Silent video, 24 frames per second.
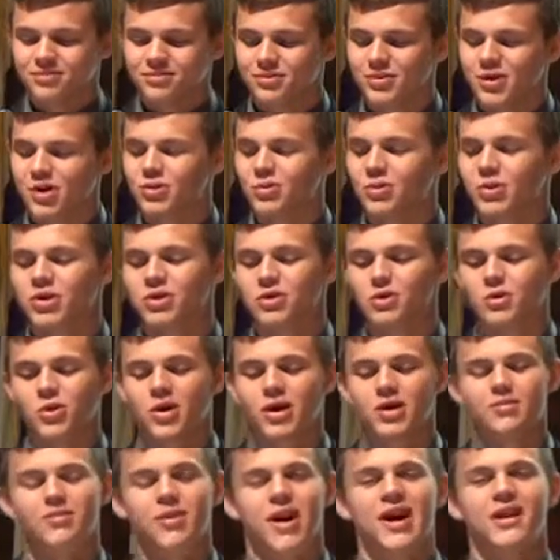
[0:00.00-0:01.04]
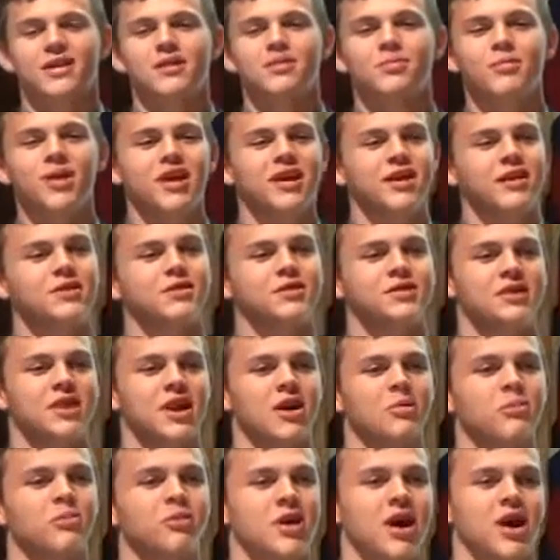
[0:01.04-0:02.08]
But real quick, back to my Eagle
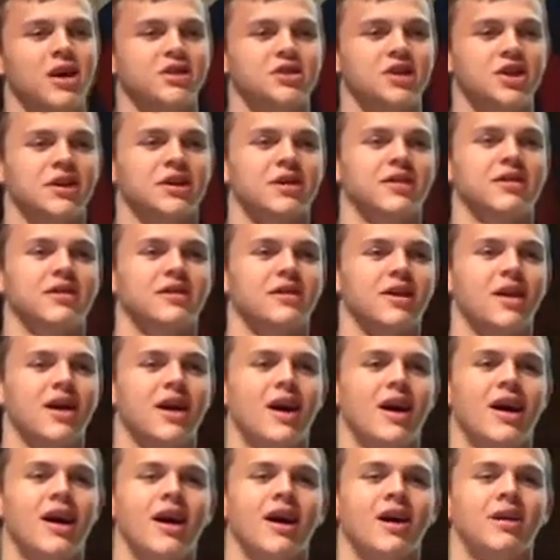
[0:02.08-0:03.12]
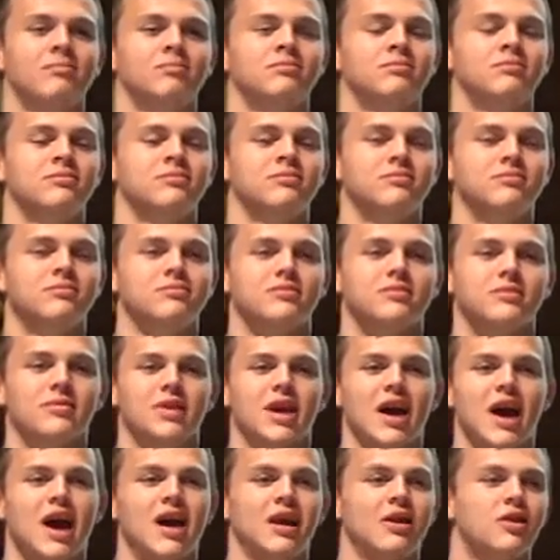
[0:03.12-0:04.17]
Scout project.
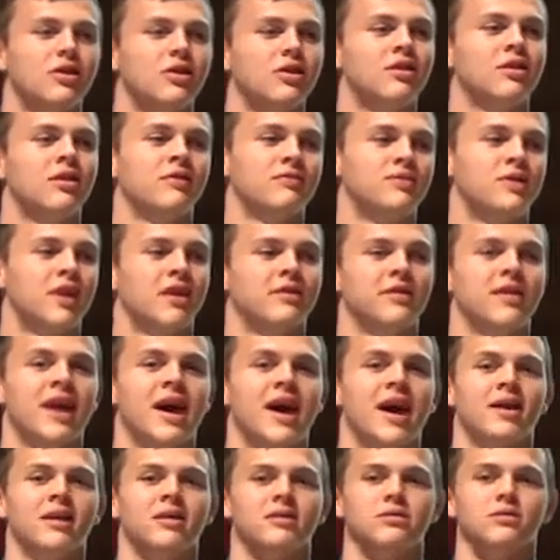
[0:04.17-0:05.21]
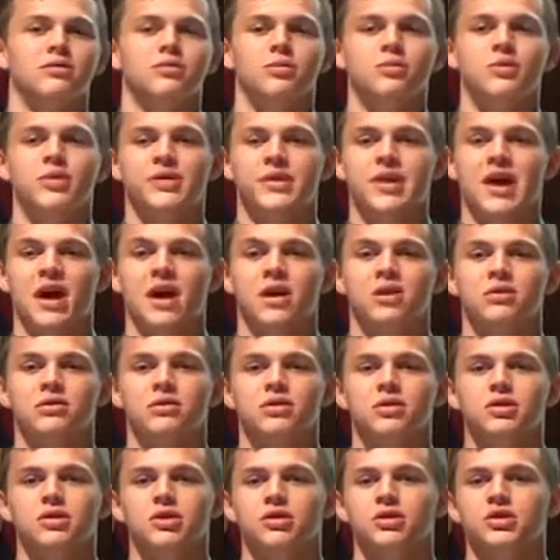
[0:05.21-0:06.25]
I couldn't have done that
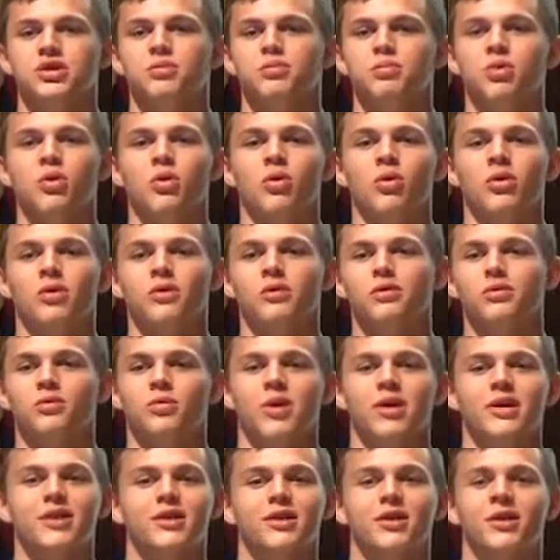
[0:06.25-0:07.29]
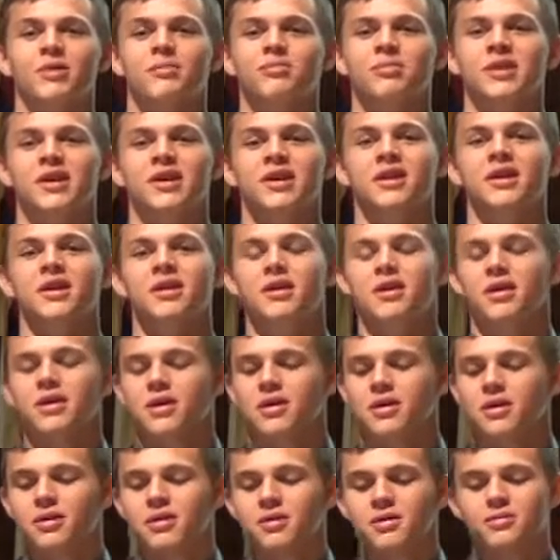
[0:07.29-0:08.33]
without your support, whether it be
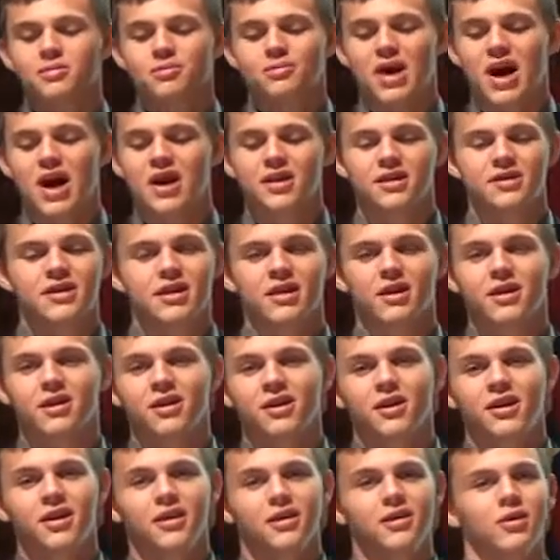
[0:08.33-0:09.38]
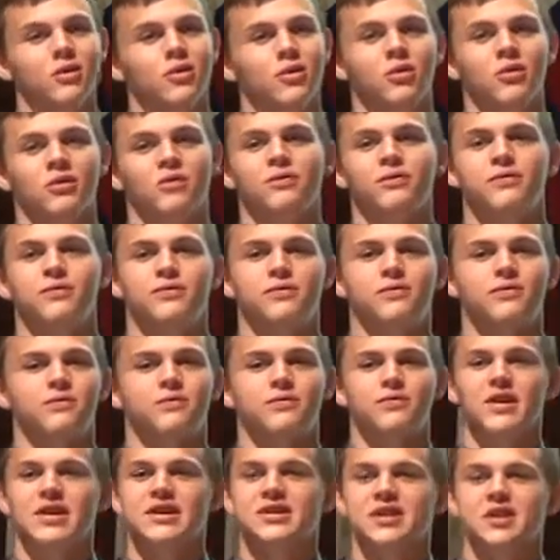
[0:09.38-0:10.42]
monetary or
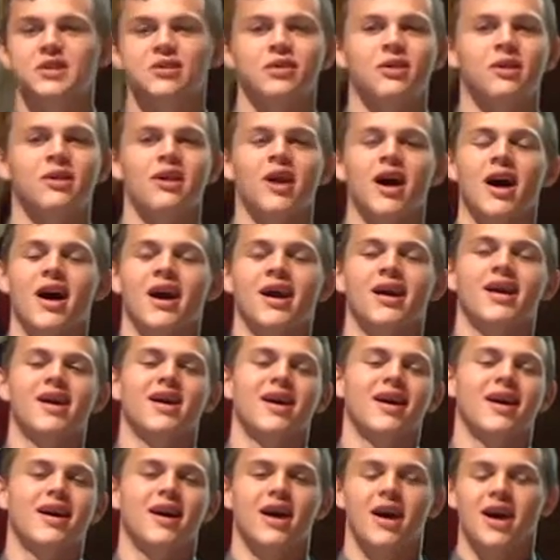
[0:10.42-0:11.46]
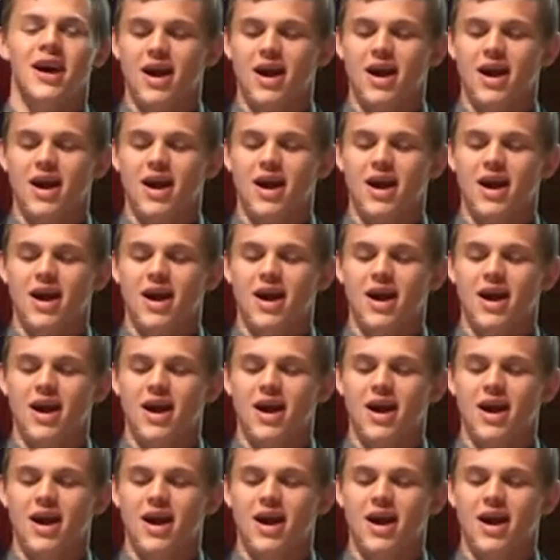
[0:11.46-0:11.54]
physical. I